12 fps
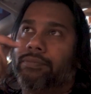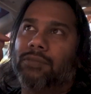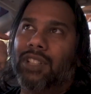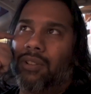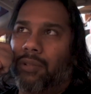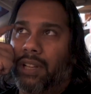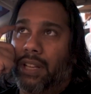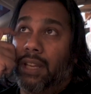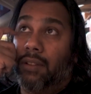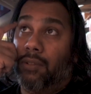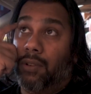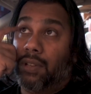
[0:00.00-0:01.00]
not really
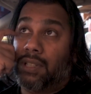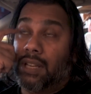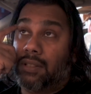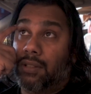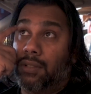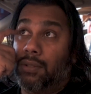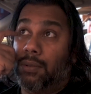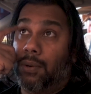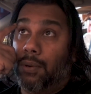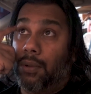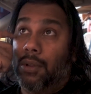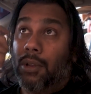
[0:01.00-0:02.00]
Evo, because that's a little too
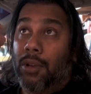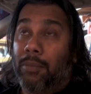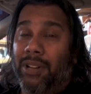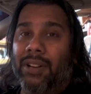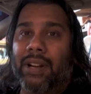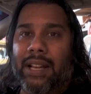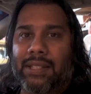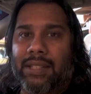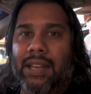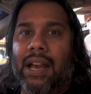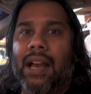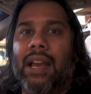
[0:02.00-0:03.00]
old. But they're
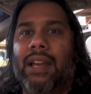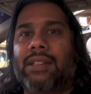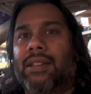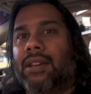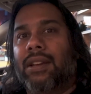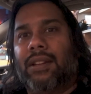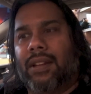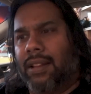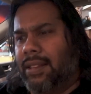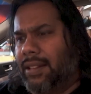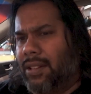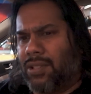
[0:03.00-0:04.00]
STIs. I
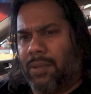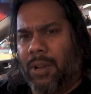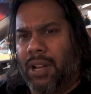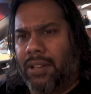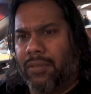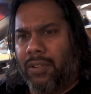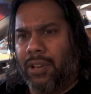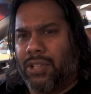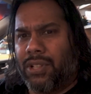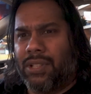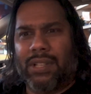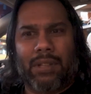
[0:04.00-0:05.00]
think there's some Honda
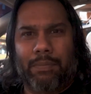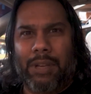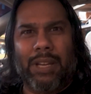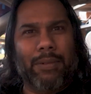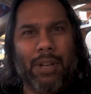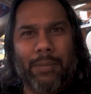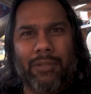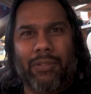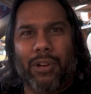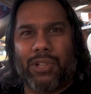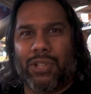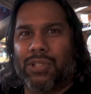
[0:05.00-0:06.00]
versions, there's some BMW
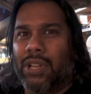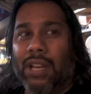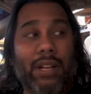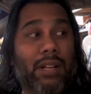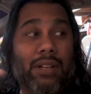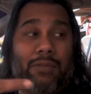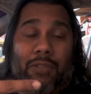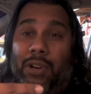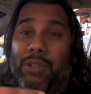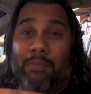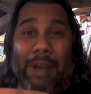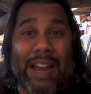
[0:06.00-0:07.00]
versions. There's
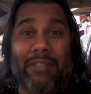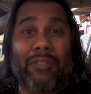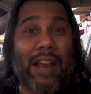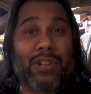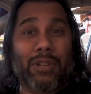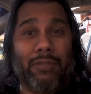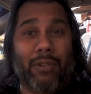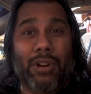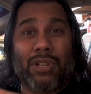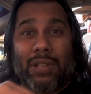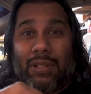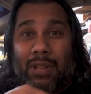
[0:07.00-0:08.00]
manufacturer
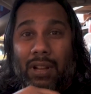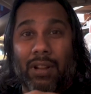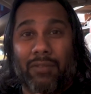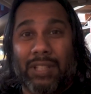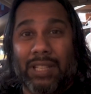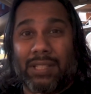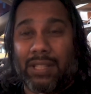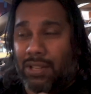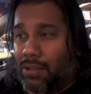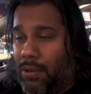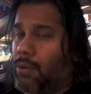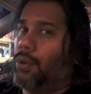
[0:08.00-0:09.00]
versions of these
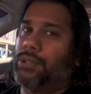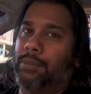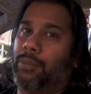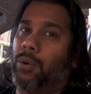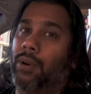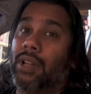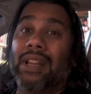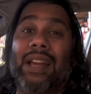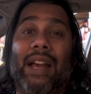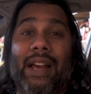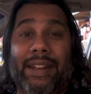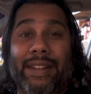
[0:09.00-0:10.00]
seats across the board.
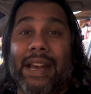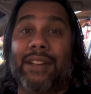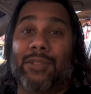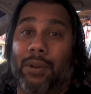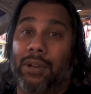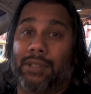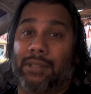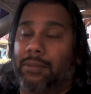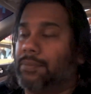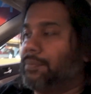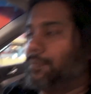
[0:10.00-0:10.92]
And that's awesome.